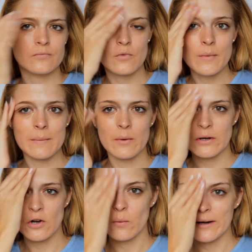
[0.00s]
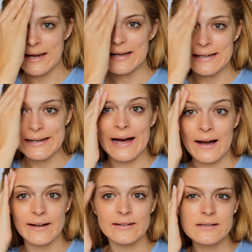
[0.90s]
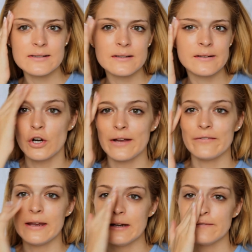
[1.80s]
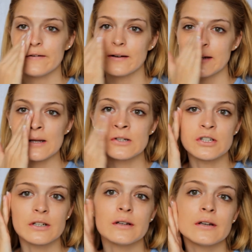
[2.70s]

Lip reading: Remember, we don't want any lines, not have any foundation